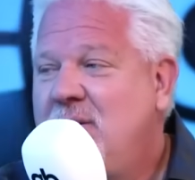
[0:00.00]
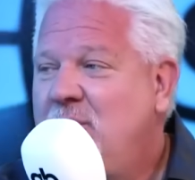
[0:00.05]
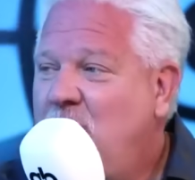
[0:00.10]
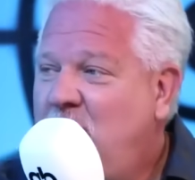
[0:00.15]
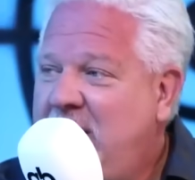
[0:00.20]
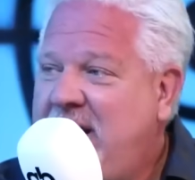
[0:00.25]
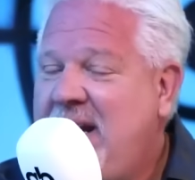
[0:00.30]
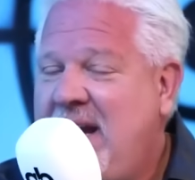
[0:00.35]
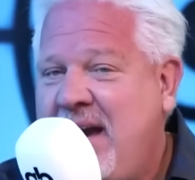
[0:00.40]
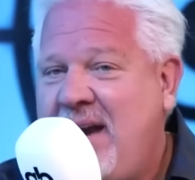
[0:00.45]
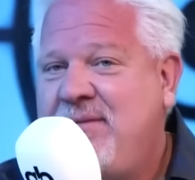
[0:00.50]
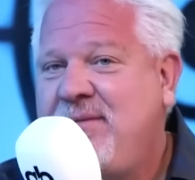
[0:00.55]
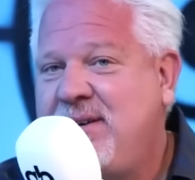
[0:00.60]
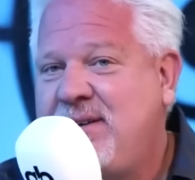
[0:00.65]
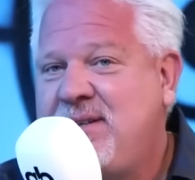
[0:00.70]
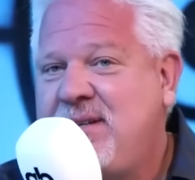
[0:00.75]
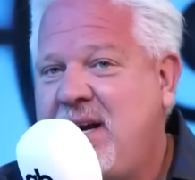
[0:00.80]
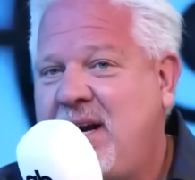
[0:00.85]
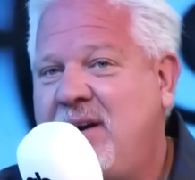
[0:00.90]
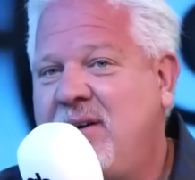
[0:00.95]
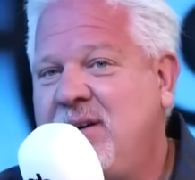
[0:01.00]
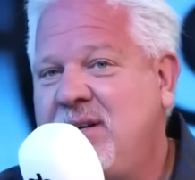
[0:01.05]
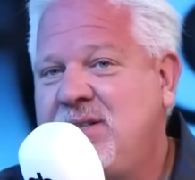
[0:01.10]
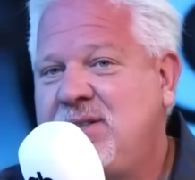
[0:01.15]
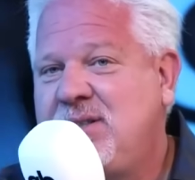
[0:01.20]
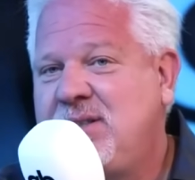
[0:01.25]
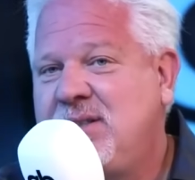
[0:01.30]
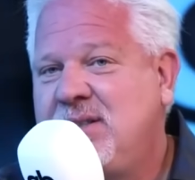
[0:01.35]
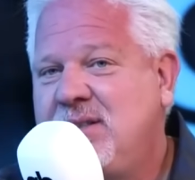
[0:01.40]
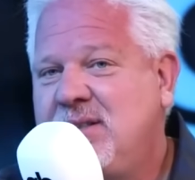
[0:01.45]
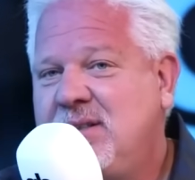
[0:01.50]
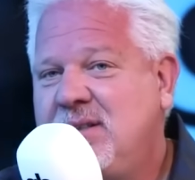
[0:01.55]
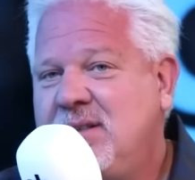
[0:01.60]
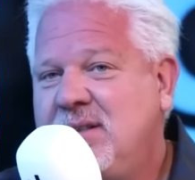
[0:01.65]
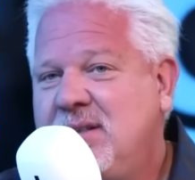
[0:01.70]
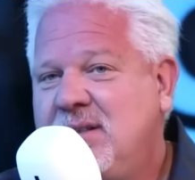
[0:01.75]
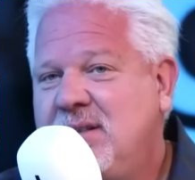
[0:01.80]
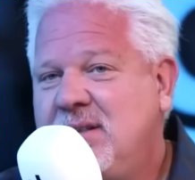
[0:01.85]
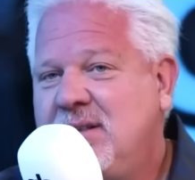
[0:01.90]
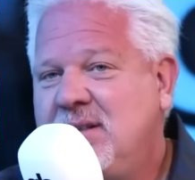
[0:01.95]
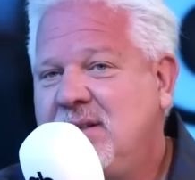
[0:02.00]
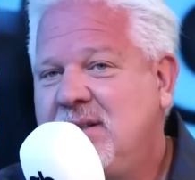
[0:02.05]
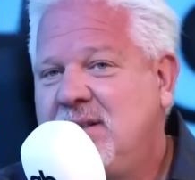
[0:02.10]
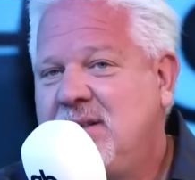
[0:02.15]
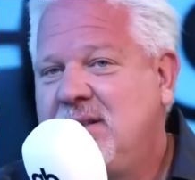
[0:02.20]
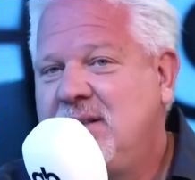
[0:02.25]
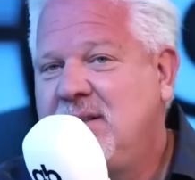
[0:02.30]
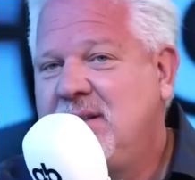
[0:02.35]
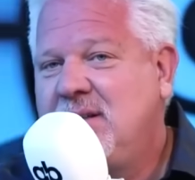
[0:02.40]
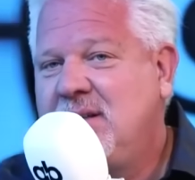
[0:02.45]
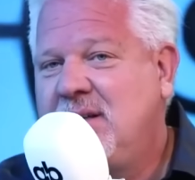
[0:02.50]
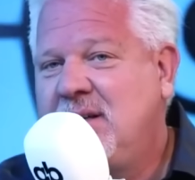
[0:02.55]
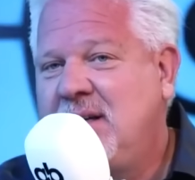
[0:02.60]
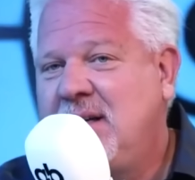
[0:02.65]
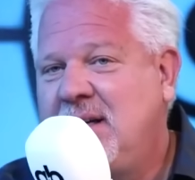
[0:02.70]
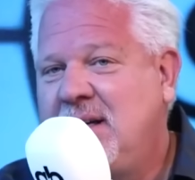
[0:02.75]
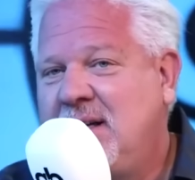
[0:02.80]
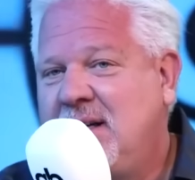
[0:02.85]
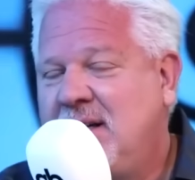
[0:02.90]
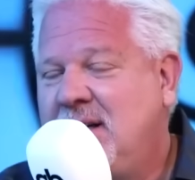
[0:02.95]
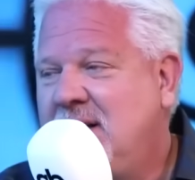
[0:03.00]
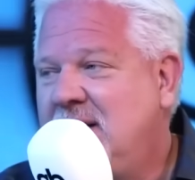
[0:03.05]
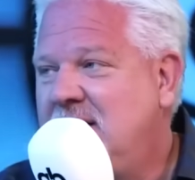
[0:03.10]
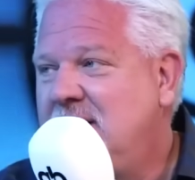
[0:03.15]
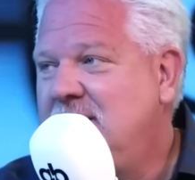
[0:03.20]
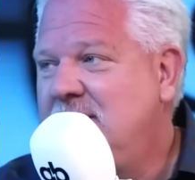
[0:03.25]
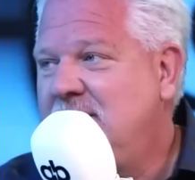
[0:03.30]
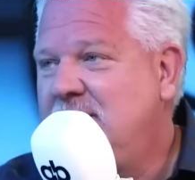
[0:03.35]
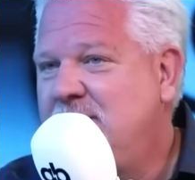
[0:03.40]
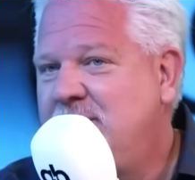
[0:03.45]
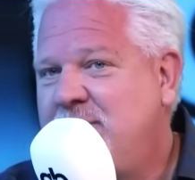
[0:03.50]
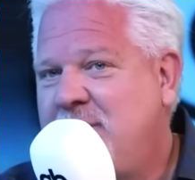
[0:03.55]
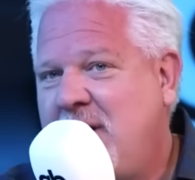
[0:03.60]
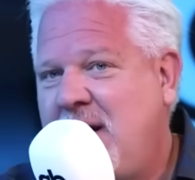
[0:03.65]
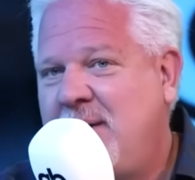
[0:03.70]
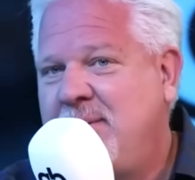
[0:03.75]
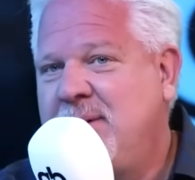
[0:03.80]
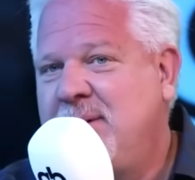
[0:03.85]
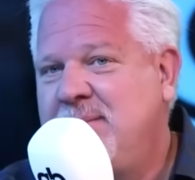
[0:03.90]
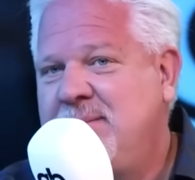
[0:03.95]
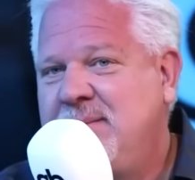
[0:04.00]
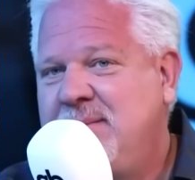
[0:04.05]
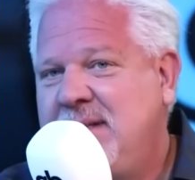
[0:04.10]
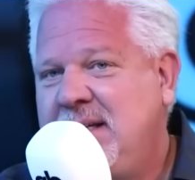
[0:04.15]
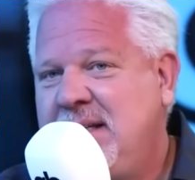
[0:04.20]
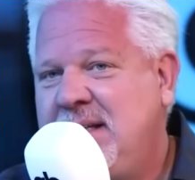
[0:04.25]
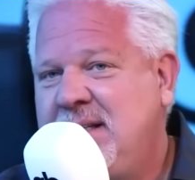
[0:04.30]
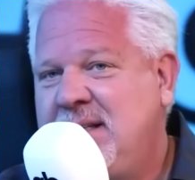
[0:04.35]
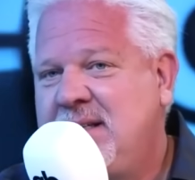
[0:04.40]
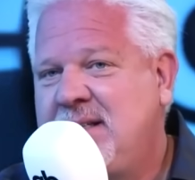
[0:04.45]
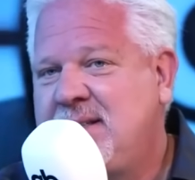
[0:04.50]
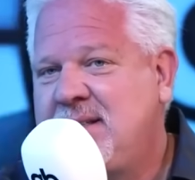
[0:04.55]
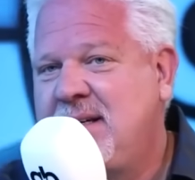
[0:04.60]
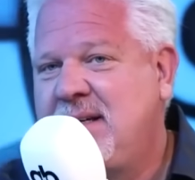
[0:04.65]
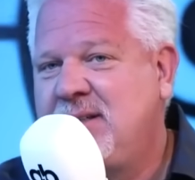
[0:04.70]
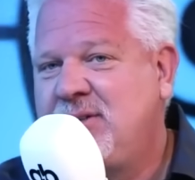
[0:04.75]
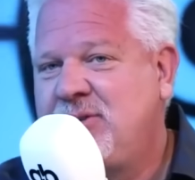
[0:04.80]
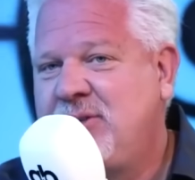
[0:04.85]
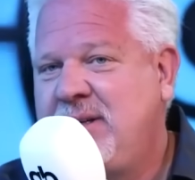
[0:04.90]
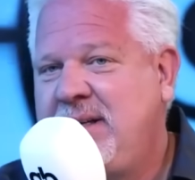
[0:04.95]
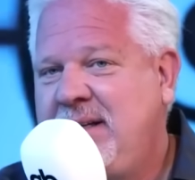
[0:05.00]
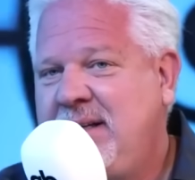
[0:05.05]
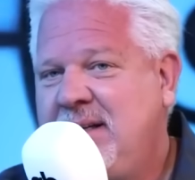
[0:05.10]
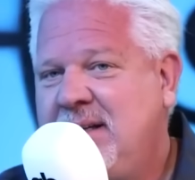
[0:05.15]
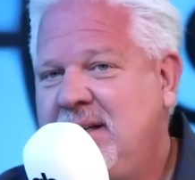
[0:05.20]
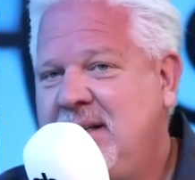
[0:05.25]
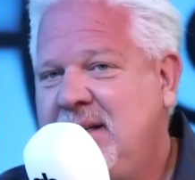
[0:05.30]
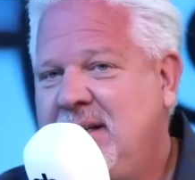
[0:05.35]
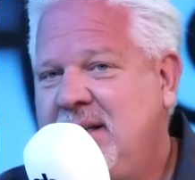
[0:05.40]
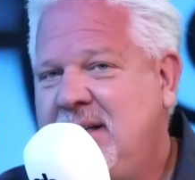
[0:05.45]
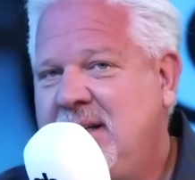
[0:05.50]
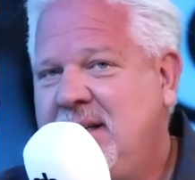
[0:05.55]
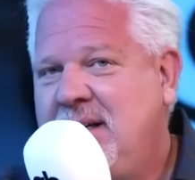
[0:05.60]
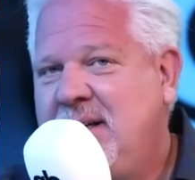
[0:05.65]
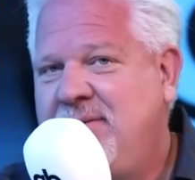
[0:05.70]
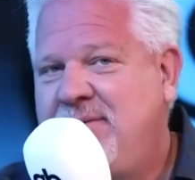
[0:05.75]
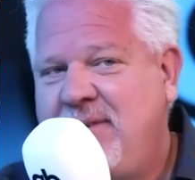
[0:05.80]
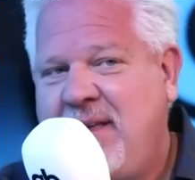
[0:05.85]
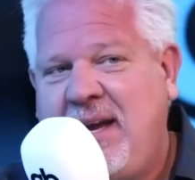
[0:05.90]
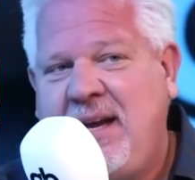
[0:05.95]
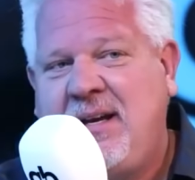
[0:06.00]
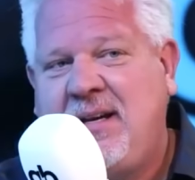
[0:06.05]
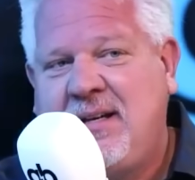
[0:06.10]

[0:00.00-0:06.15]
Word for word: We have a terrorist uh, problem in this country if they,